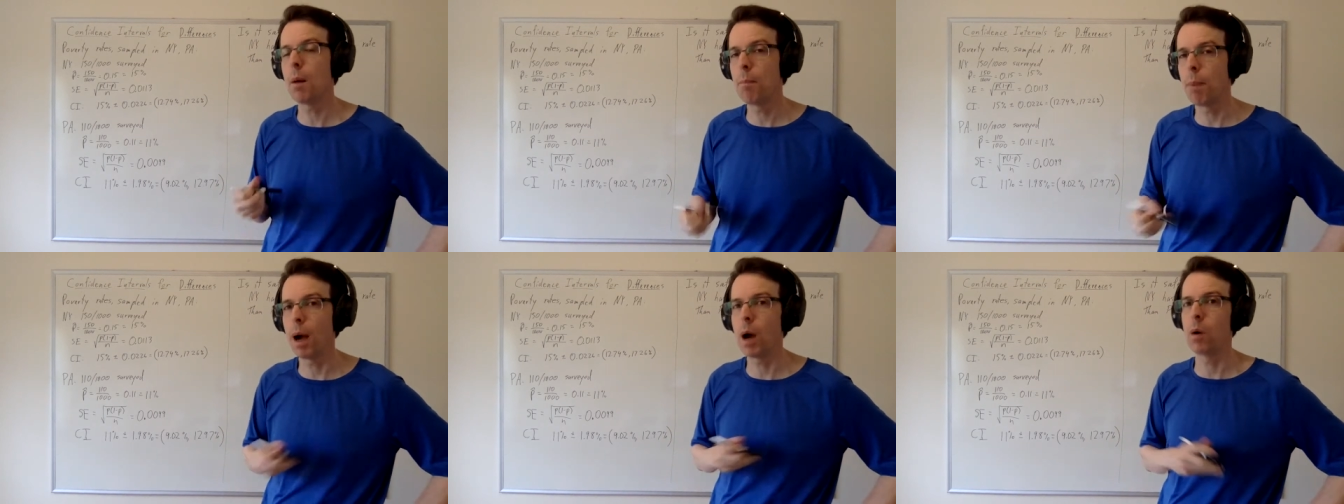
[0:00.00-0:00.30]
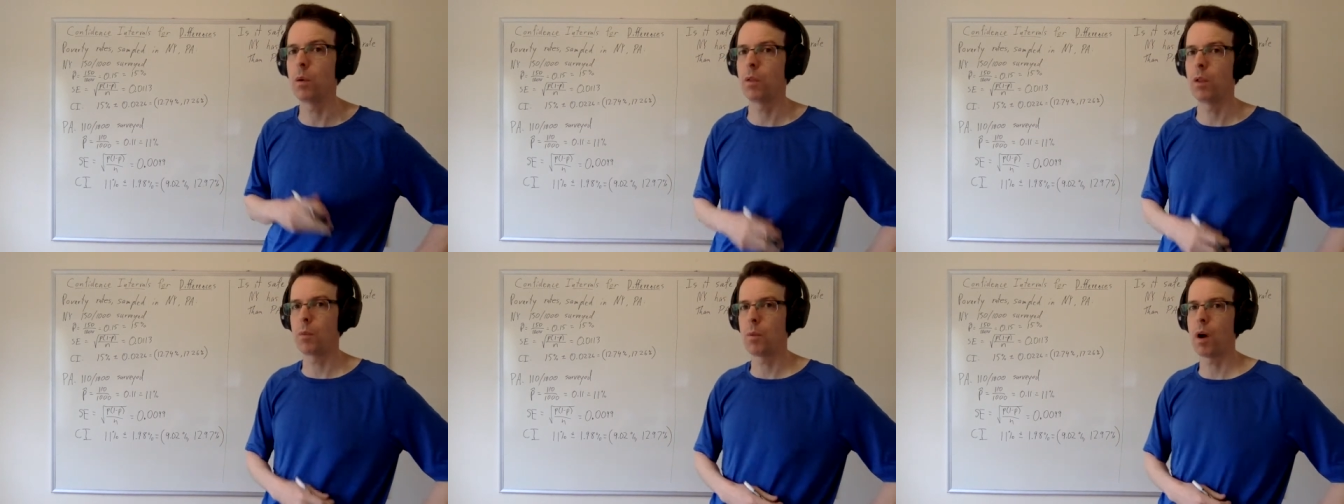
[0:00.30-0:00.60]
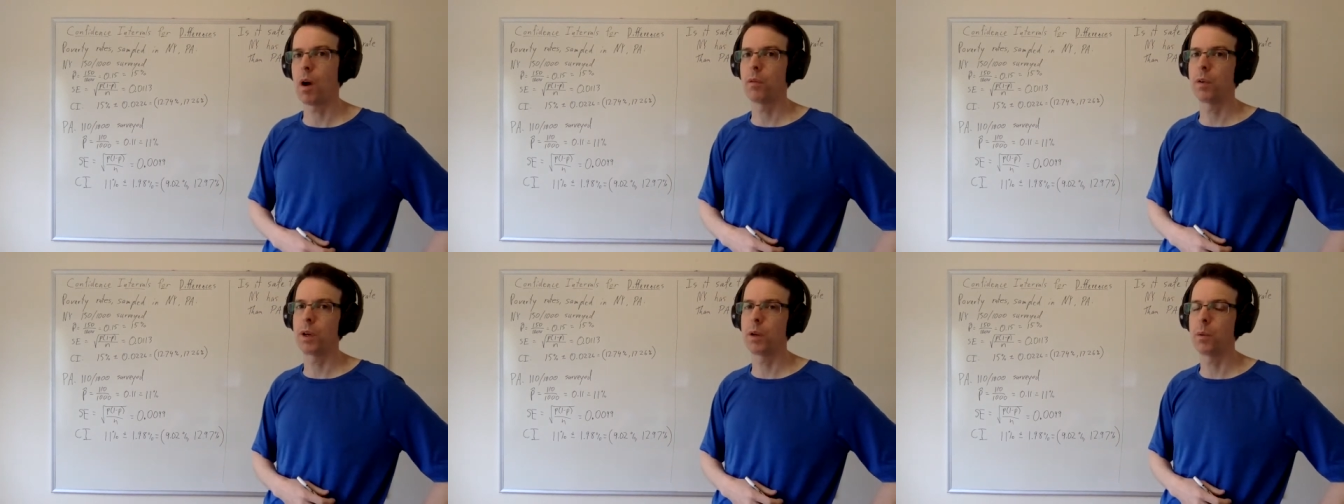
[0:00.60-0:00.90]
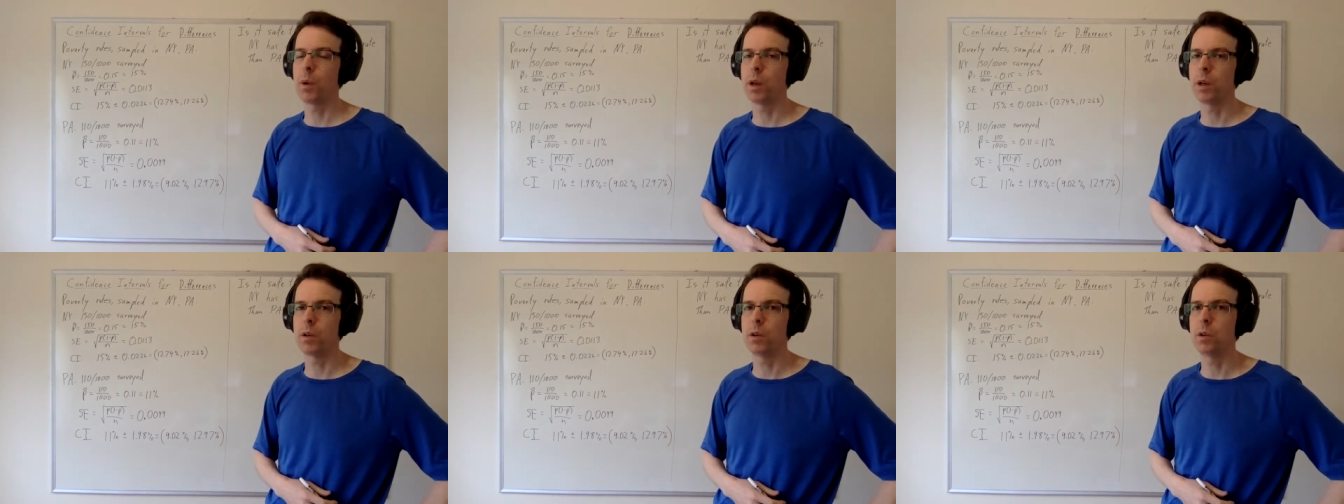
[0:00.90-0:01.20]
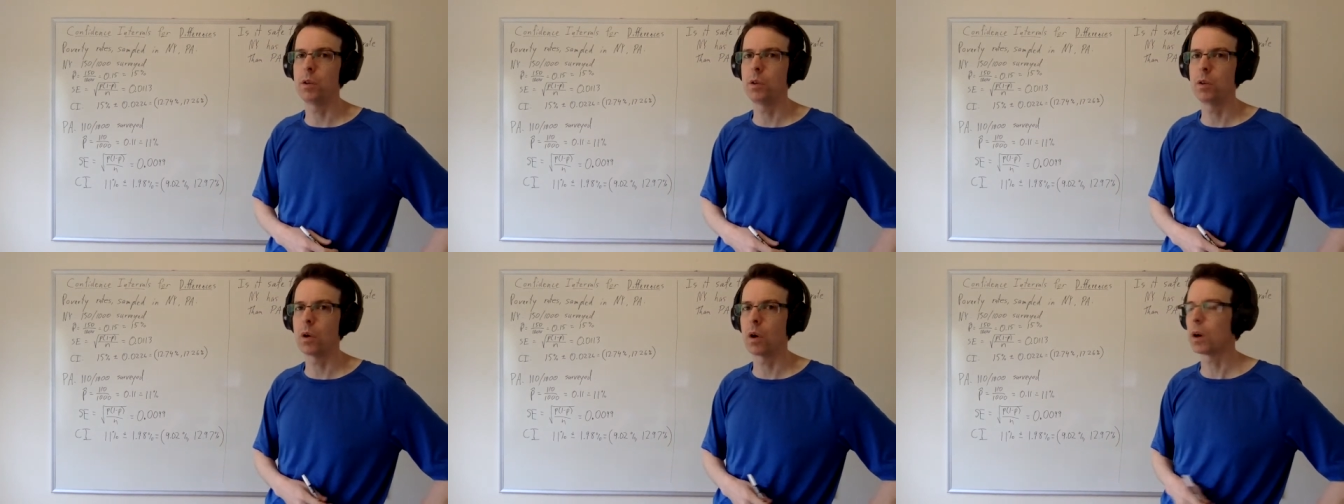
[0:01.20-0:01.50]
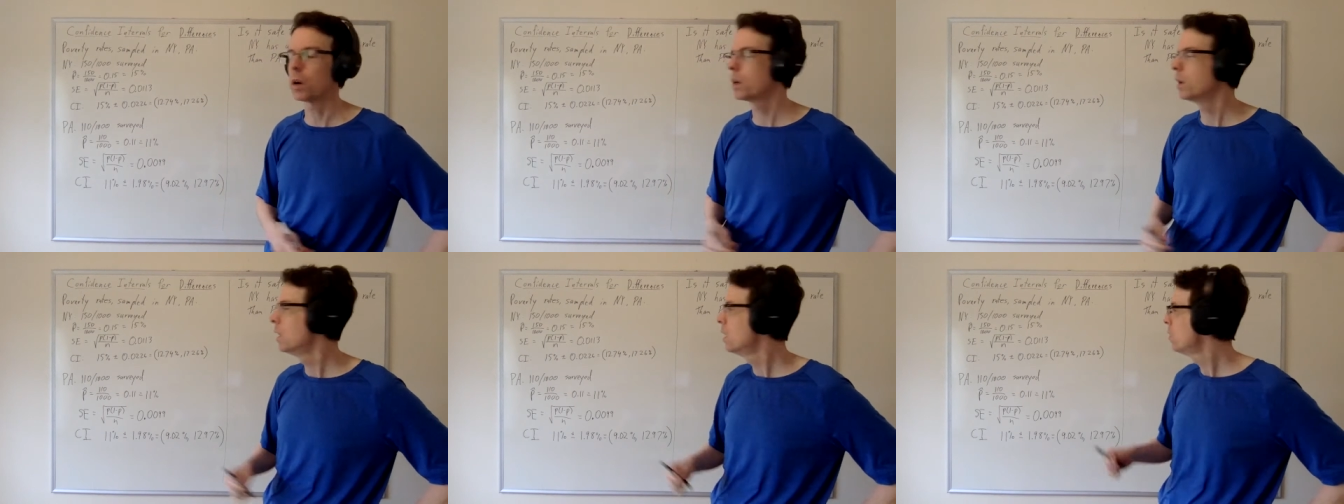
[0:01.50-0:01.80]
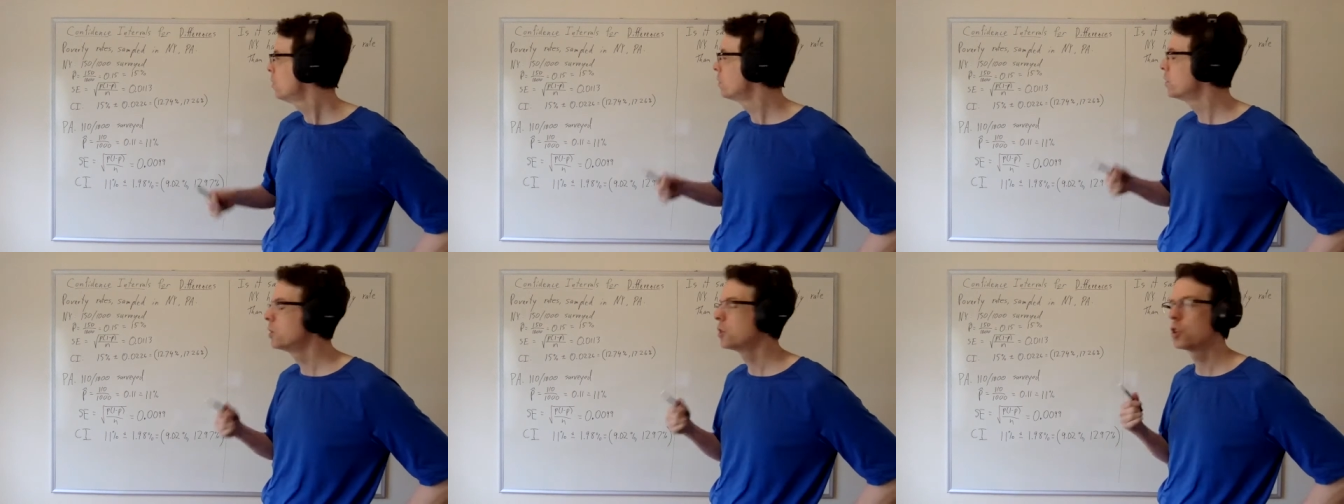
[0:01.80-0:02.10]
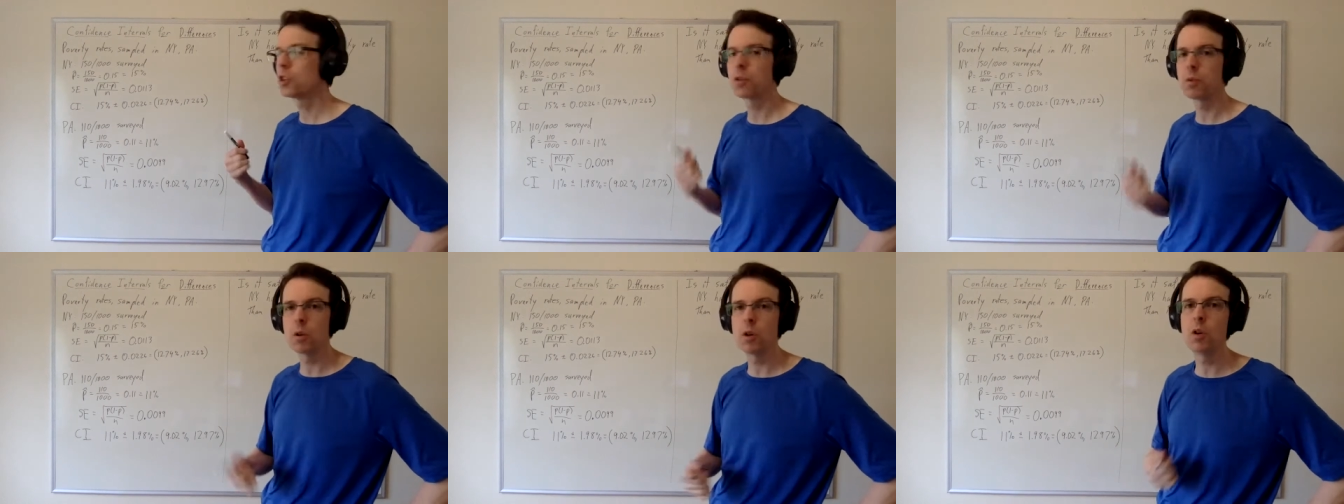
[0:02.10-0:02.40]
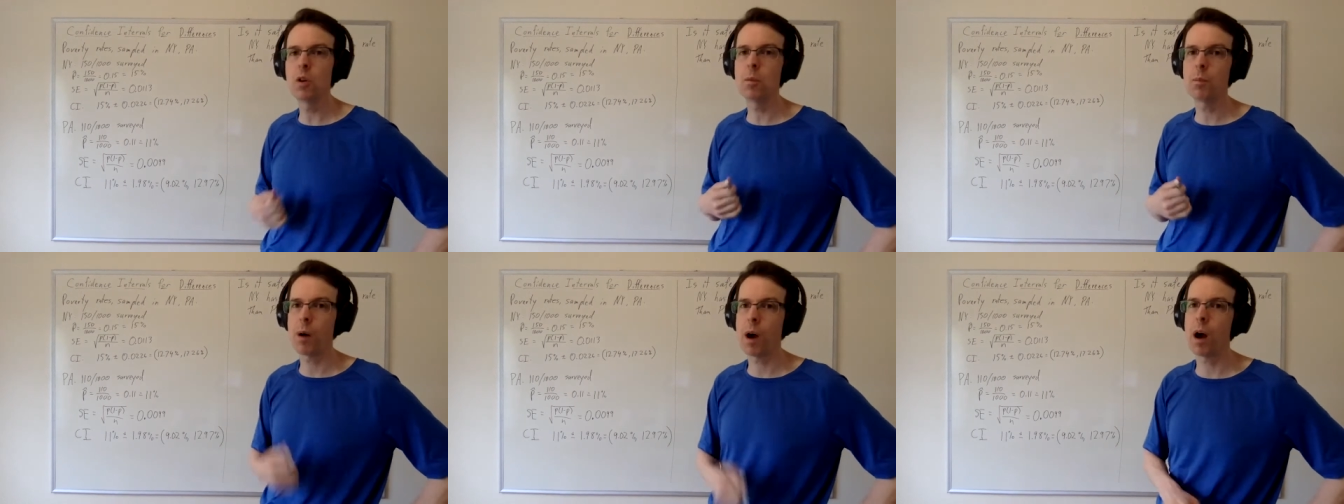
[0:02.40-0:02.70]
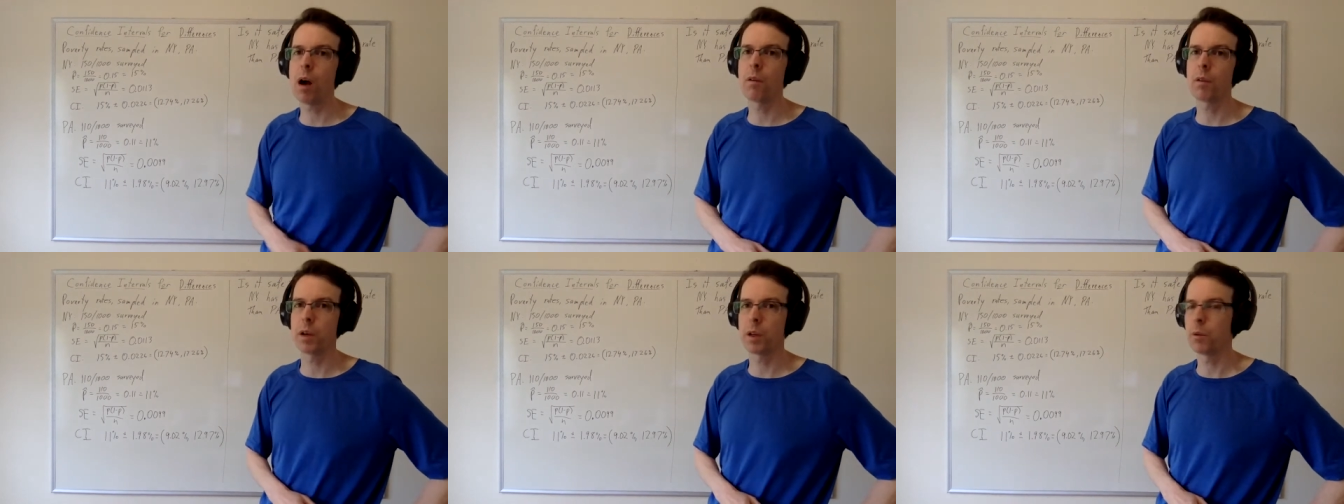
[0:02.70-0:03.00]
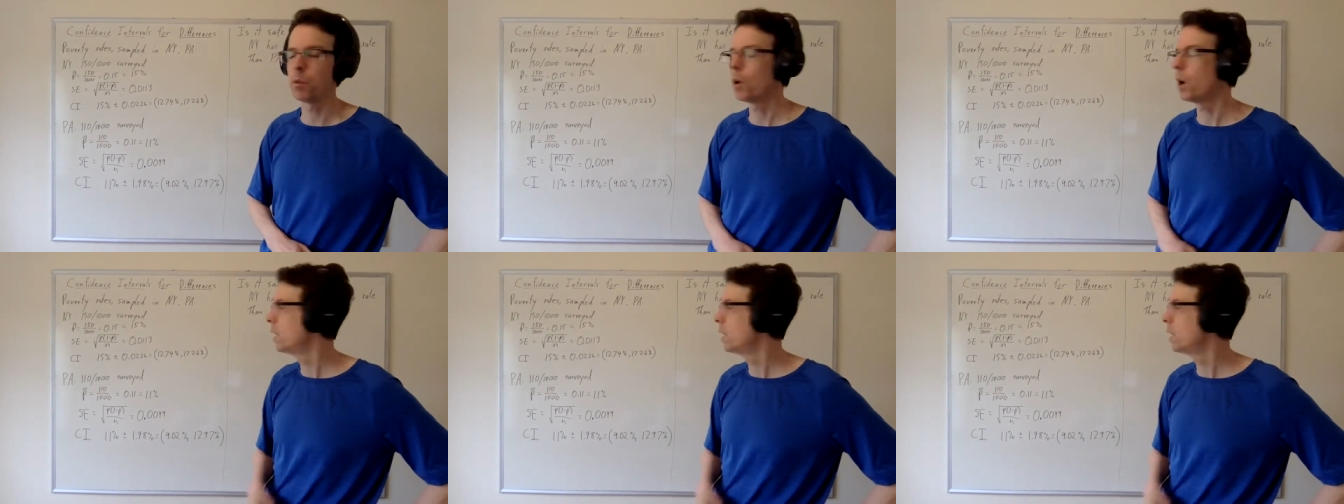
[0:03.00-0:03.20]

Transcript: about the poverty rate in New York. The true poverty